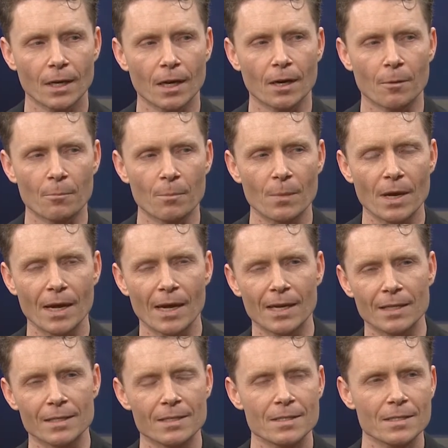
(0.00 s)
um,
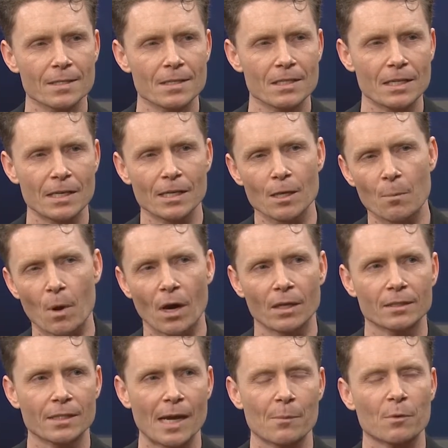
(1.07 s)
and seeing them
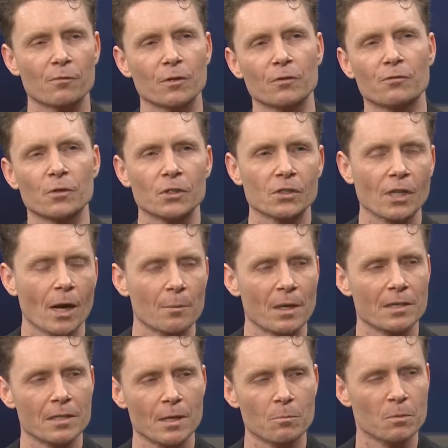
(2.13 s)
on camera for the first time,
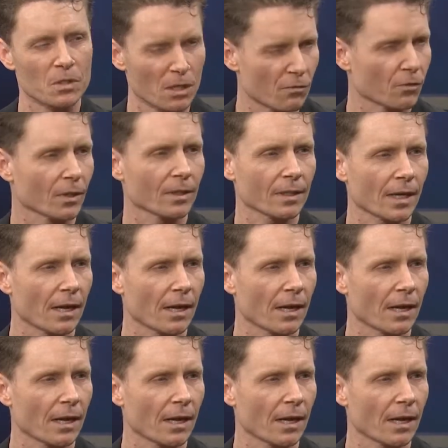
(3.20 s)
they seemed different.